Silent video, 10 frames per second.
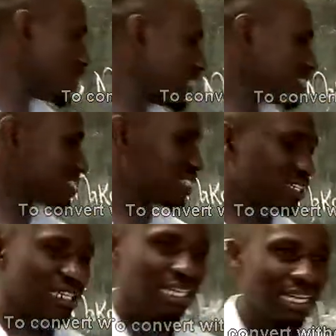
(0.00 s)

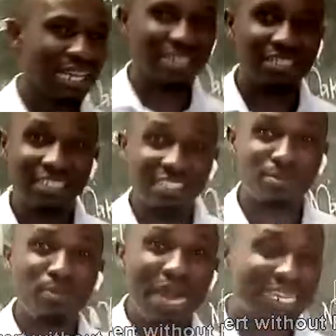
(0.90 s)
plates. It is
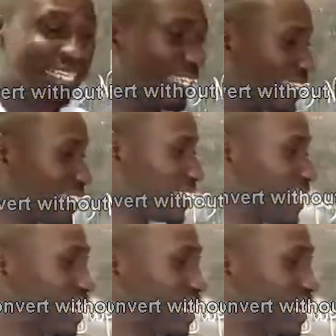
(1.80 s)
bulky